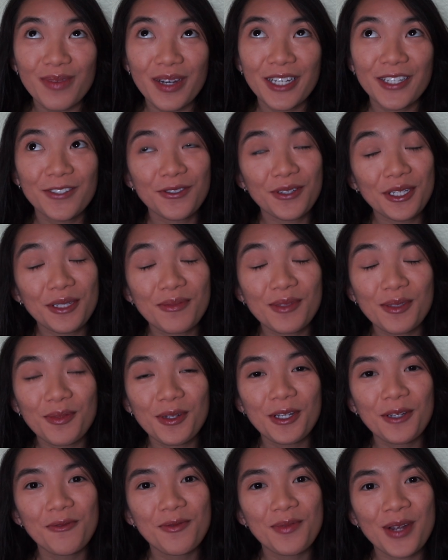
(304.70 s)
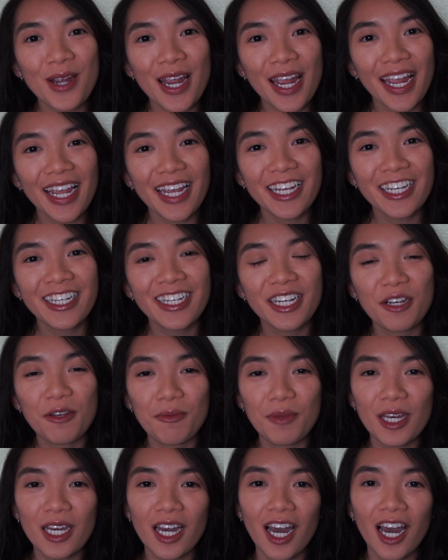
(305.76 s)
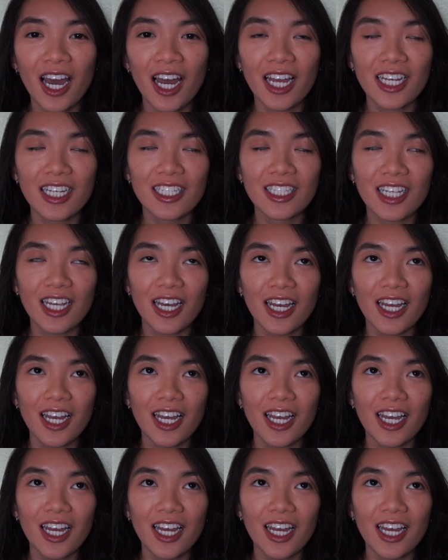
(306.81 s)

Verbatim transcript: my dream spring break because